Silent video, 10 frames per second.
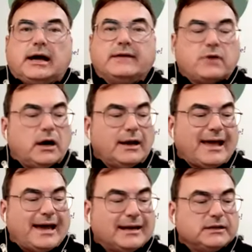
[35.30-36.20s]
I've got
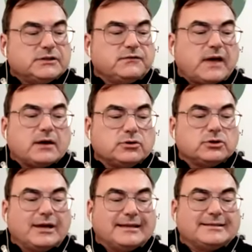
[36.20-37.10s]
Atlis
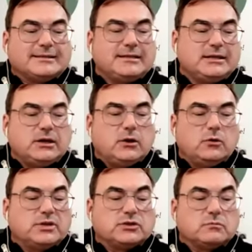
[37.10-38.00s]
founder and C E O,
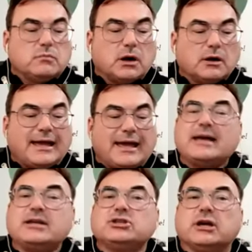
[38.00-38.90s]
Mister Mark
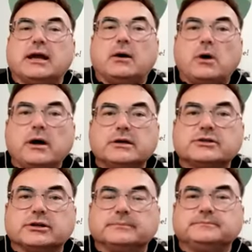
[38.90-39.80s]
Hanchett. How are you,
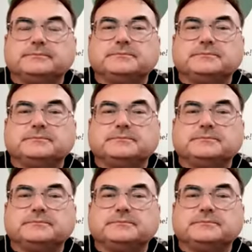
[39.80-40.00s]
sir?